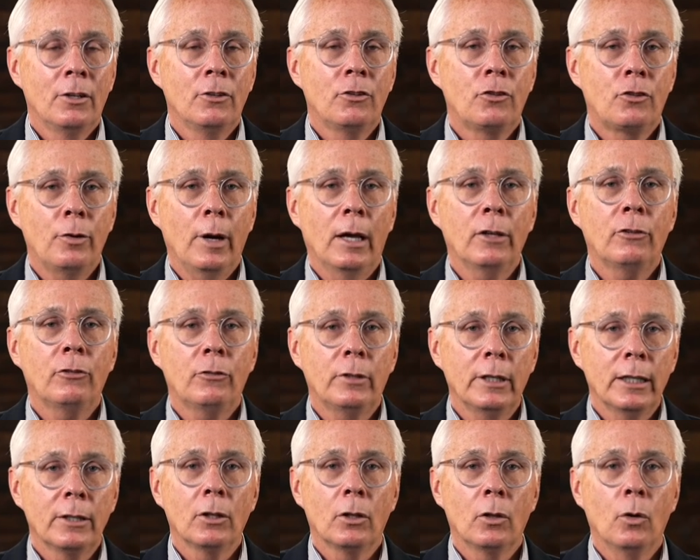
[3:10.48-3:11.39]
Trust
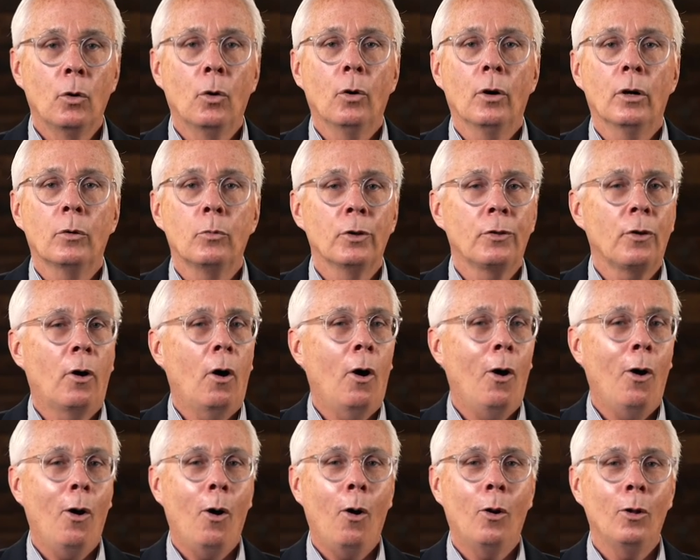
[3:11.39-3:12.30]
in the Lord with
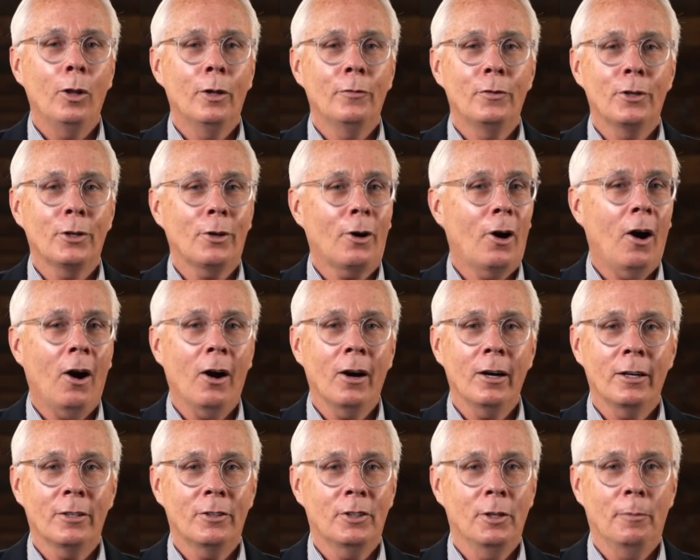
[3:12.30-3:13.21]
all of your
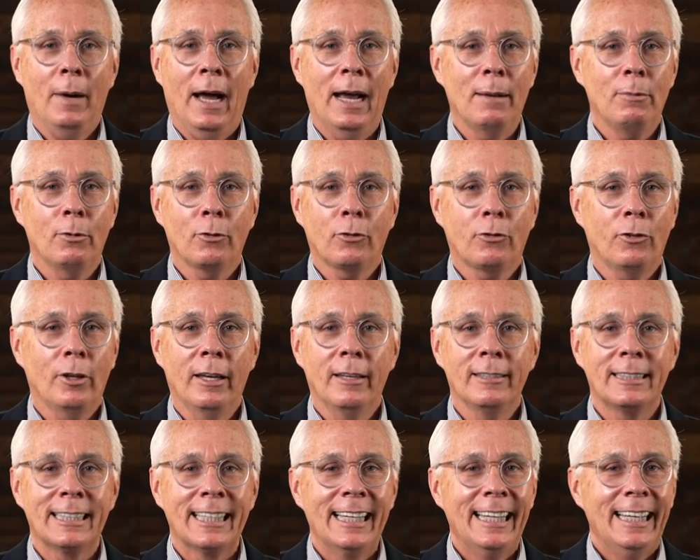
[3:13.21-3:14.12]
heart, the Bible
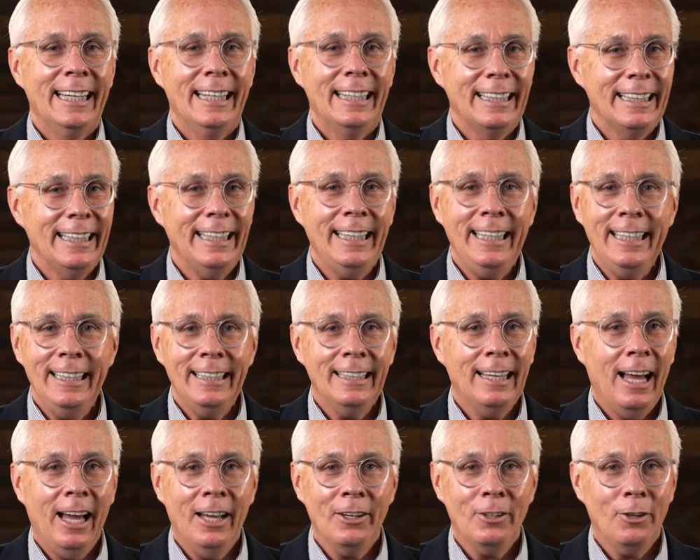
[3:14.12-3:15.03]
says. Lean
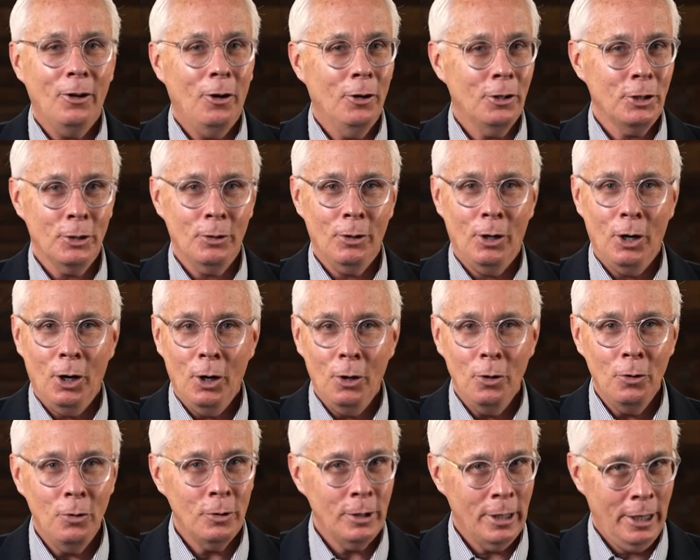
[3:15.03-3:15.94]
not on your
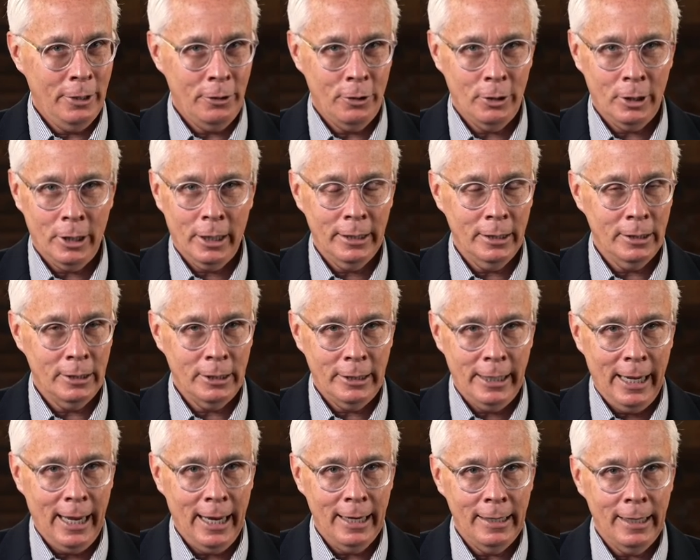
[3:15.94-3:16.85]
own
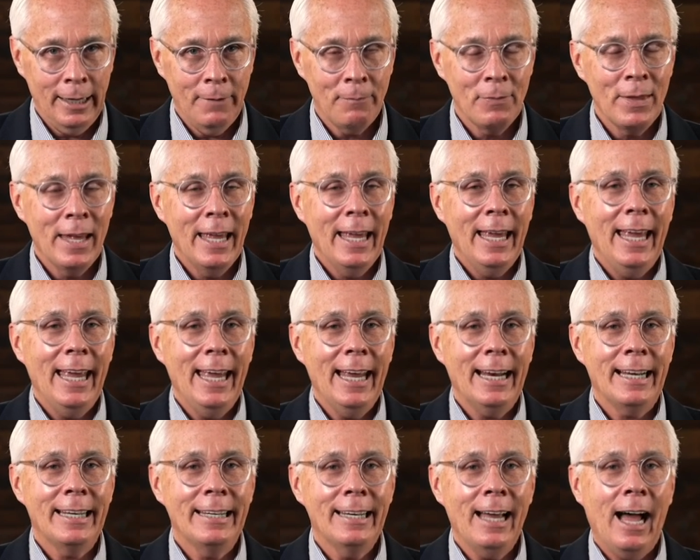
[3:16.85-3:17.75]
understanding.
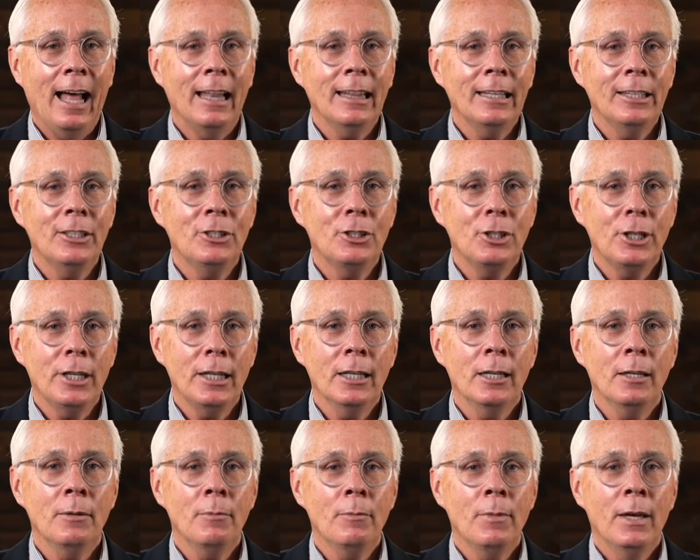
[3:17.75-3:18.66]
Acknowledge
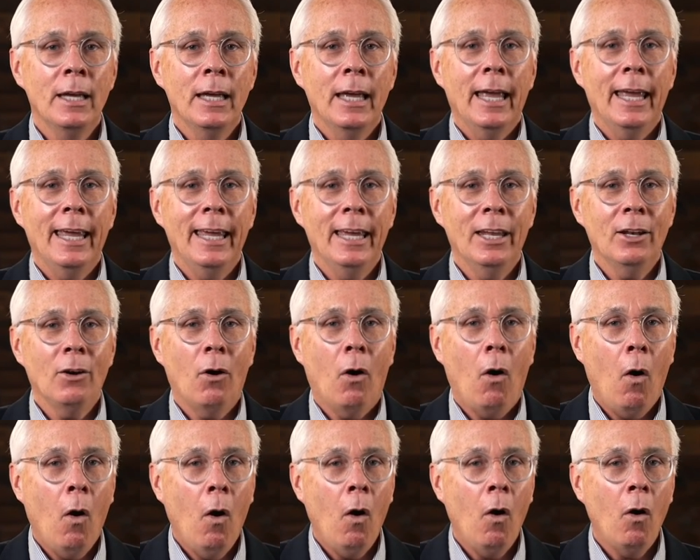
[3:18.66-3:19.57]
Him in
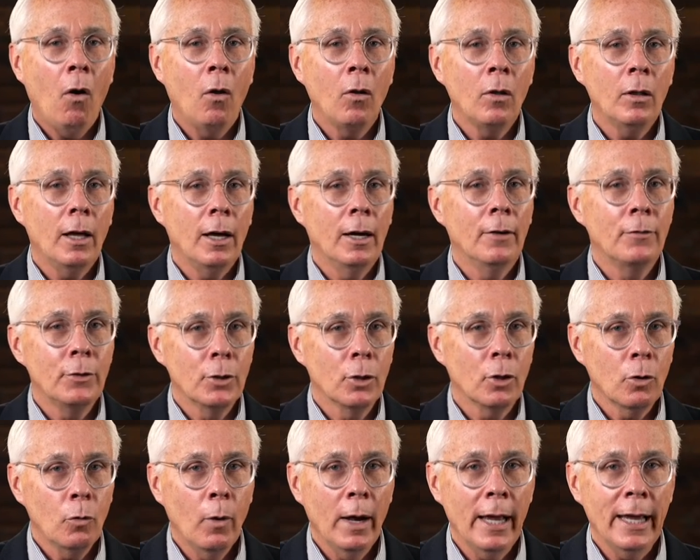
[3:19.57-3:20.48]
all of
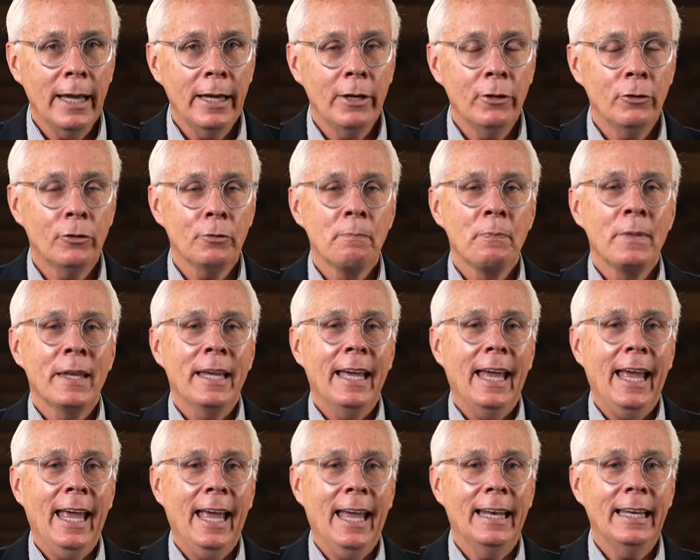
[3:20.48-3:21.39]
your ways,
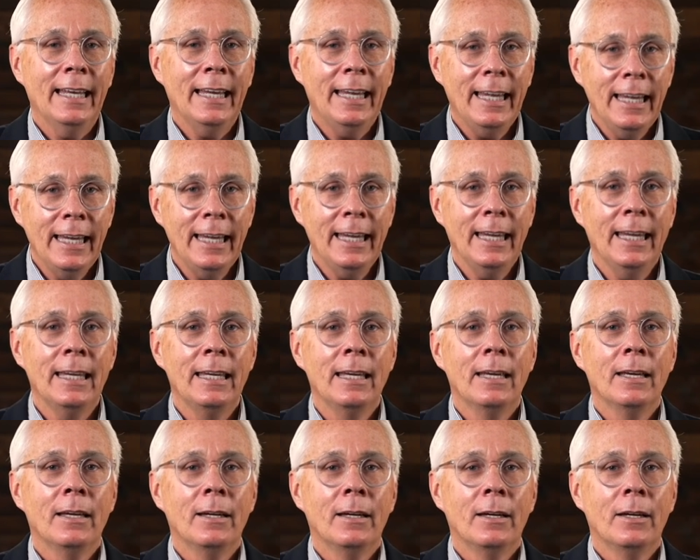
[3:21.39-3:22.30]
and
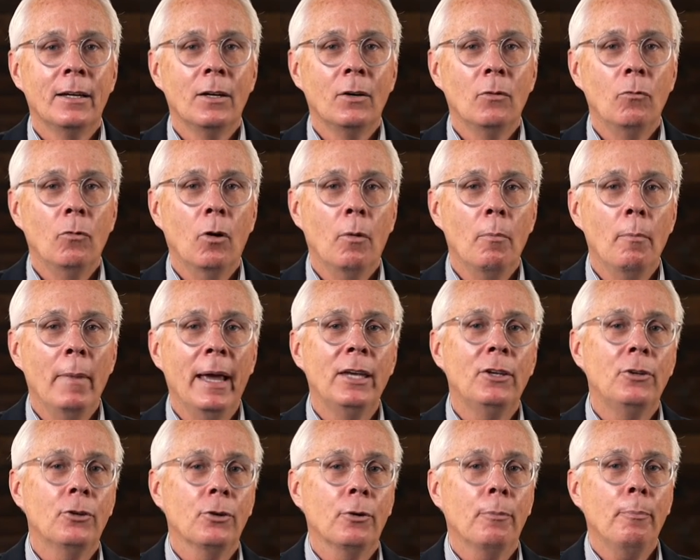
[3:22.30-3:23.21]
He will
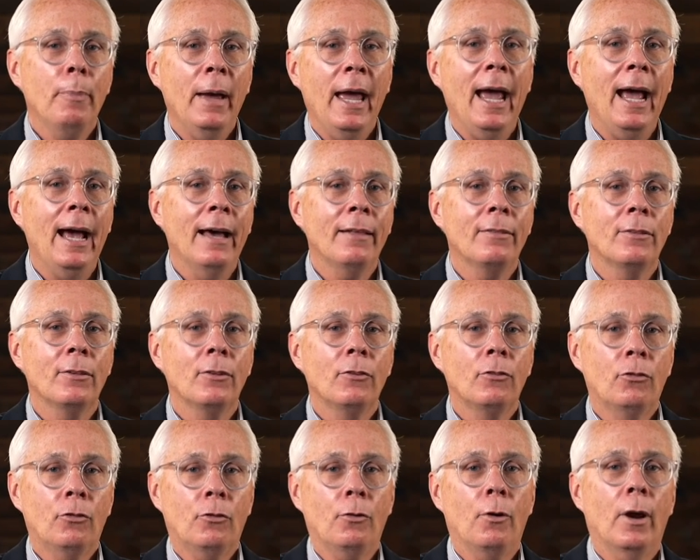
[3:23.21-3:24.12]
make your path
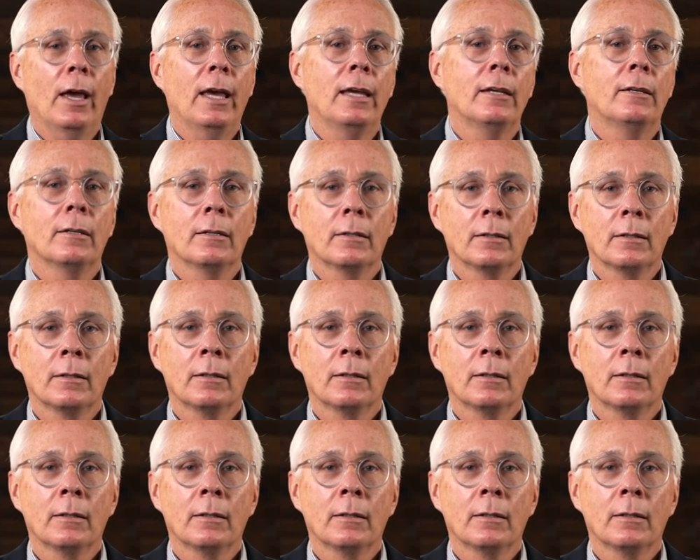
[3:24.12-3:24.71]
straight.